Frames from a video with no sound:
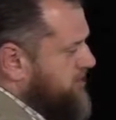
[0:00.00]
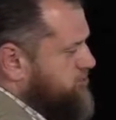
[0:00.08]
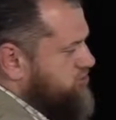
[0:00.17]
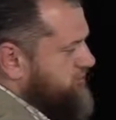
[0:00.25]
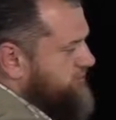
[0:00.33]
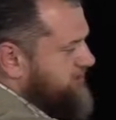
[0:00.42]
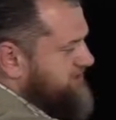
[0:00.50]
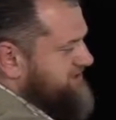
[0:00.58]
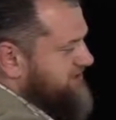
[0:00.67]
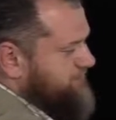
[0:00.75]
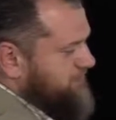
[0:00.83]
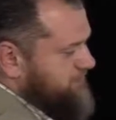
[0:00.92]
So for
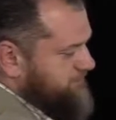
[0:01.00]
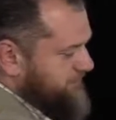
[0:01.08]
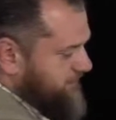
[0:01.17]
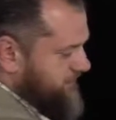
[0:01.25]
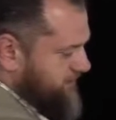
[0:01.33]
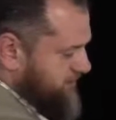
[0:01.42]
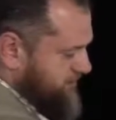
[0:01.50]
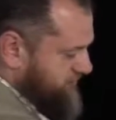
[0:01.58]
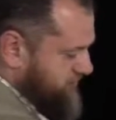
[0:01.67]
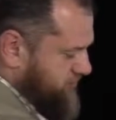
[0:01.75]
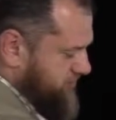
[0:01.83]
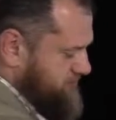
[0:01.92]
example,
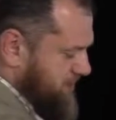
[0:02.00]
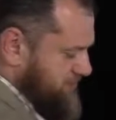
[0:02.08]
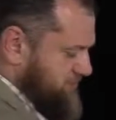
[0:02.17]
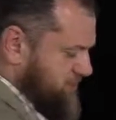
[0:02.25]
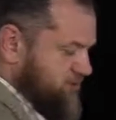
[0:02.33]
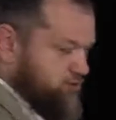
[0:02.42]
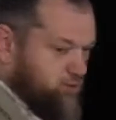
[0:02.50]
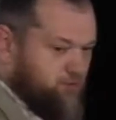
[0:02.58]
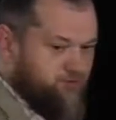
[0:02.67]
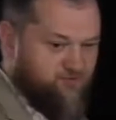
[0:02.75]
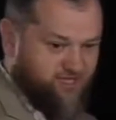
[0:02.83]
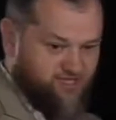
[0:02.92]
if you remember
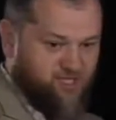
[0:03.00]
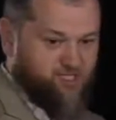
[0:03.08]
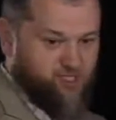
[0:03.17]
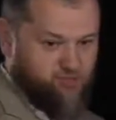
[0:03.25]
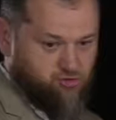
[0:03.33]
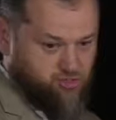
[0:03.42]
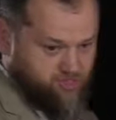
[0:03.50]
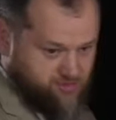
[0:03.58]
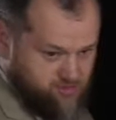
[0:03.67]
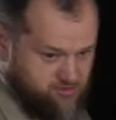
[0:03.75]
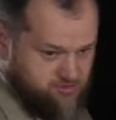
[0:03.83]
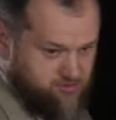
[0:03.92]
global financial
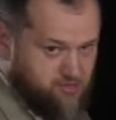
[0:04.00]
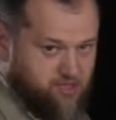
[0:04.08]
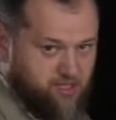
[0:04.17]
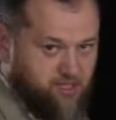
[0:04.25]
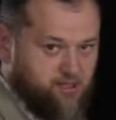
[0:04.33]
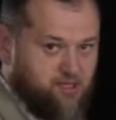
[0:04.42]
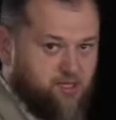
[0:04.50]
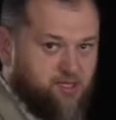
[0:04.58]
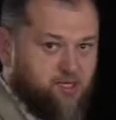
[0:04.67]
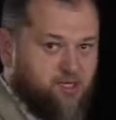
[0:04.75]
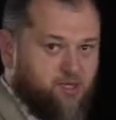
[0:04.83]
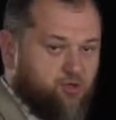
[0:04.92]
crisis, okay,
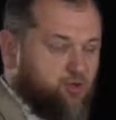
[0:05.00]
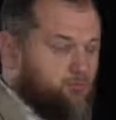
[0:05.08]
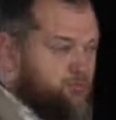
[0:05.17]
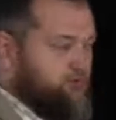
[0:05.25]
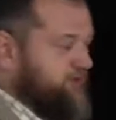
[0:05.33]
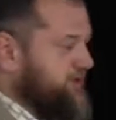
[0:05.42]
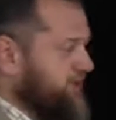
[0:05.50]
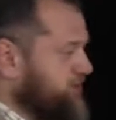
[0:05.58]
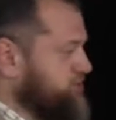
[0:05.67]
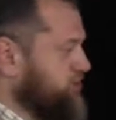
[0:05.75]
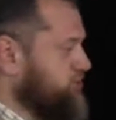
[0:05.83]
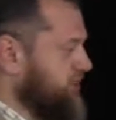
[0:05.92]
global
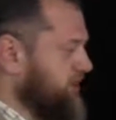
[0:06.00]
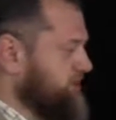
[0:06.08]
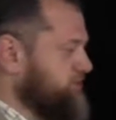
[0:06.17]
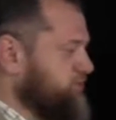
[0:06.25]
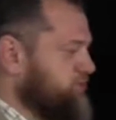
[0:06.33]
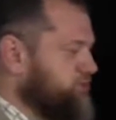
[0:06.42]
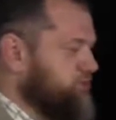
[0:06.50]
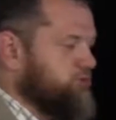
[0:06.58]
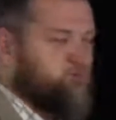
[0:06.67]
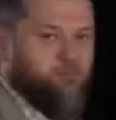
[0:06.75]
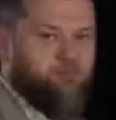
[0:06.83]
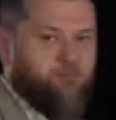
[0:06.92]
financial crisis,
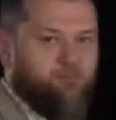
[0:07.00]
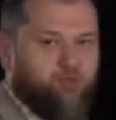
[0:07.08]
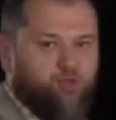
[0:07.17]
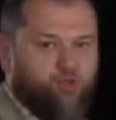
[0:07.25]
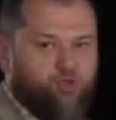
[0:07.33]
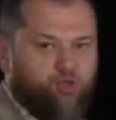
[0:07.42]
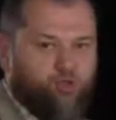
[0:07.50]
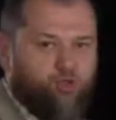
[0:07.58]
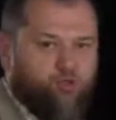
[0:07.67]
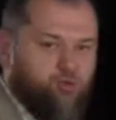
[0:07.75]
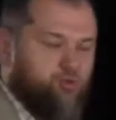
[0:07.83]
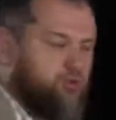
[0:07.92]
what people used to
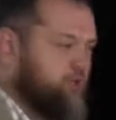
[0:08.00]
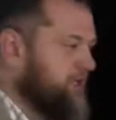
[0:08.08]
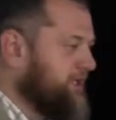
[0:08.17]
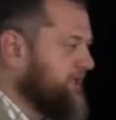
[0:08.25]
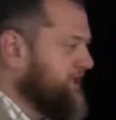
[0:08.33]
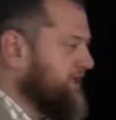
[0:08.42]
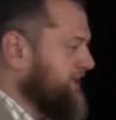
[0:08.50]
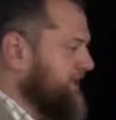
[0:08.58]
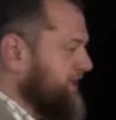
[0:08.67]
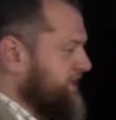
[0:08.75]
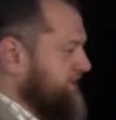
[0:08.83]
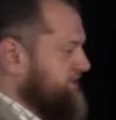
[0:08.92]
do
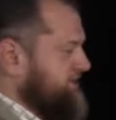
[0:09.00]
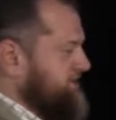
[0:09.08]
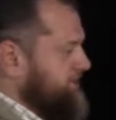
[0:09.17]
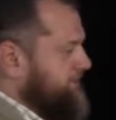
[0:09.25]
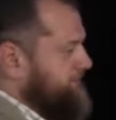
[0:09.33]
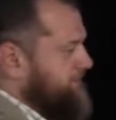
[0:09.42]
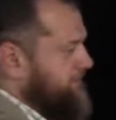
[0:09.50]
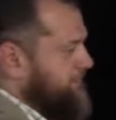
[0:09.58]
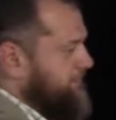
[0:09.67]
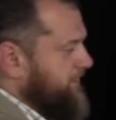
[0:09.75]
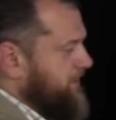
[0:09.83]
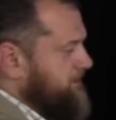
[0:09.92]
is
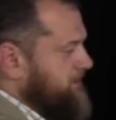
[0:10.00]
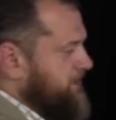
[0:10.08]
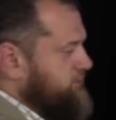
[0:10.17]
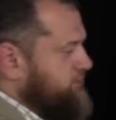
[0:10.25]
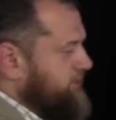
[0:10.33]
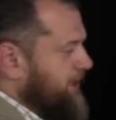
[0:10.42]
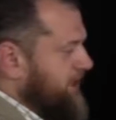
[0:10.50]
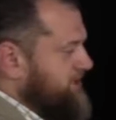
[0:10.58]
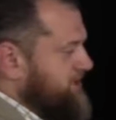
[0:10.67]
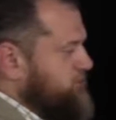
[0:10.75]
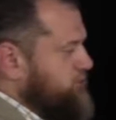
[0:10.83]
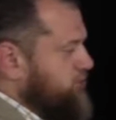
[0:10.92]
they would buy
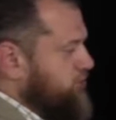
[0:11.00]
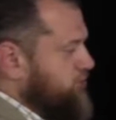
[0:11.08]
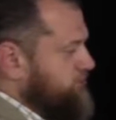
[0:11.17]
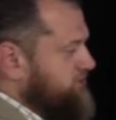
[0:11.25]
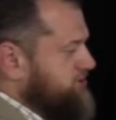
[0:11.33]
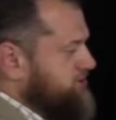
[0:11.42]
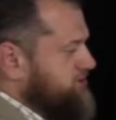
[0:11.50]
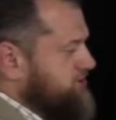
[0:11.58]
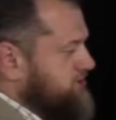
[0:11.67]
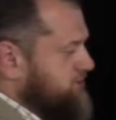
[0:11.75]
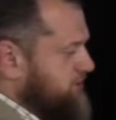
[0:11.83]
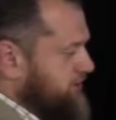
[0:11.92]
these homes,
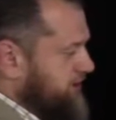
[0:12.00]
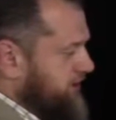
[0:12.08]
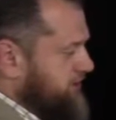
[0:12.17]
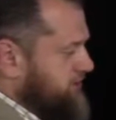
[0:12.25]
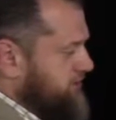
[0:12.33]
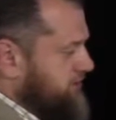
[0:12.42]
okay,